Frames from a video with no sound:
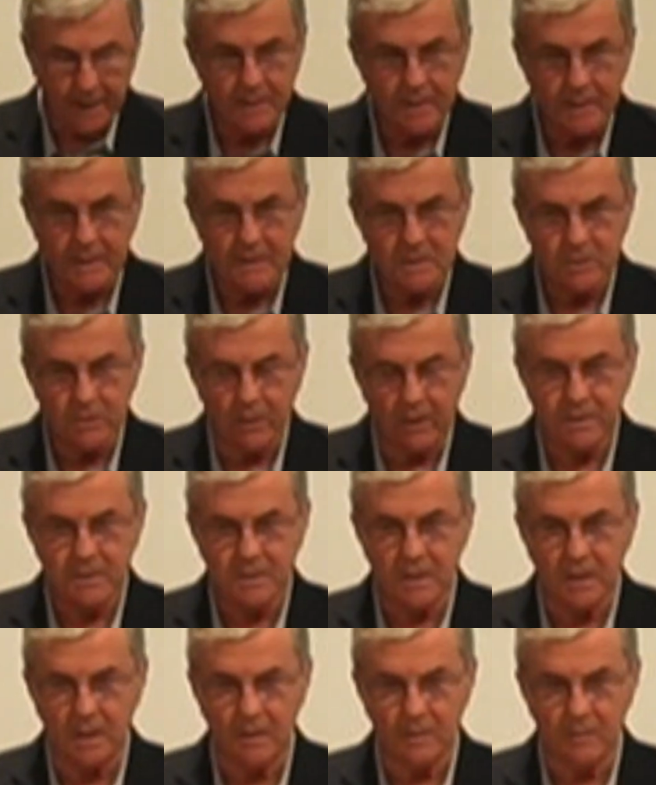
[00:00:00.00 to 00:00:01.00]
these thoughts
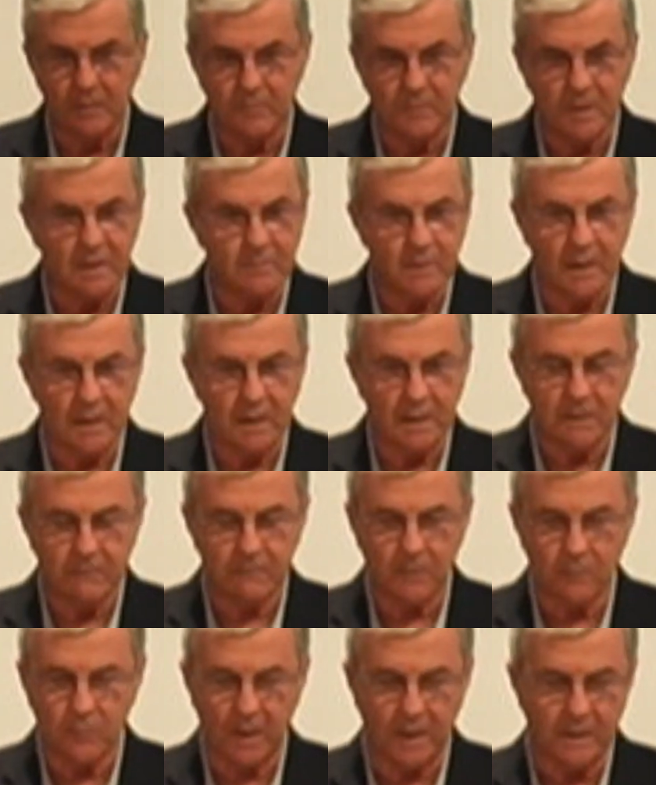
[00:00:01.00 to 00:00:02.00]
come in many
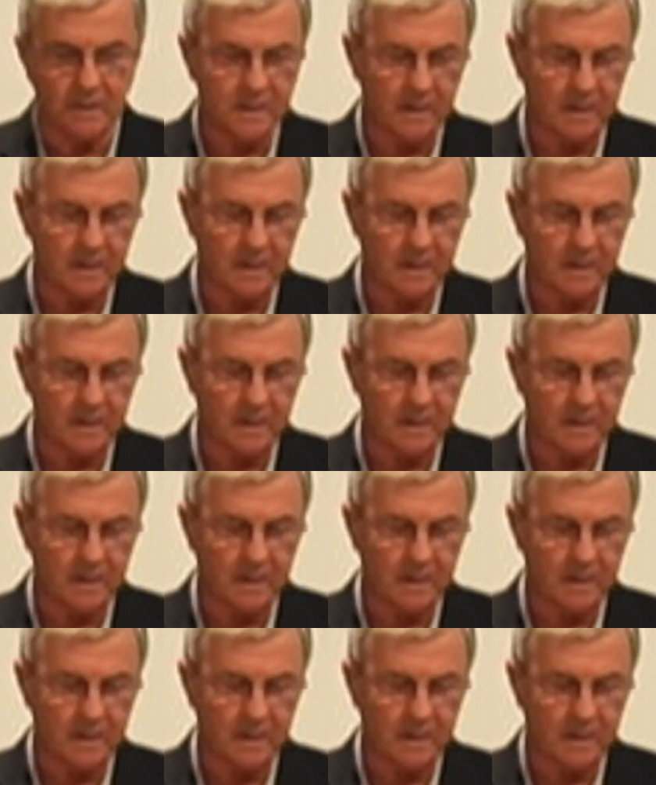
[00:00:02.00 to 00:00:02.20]
different ways.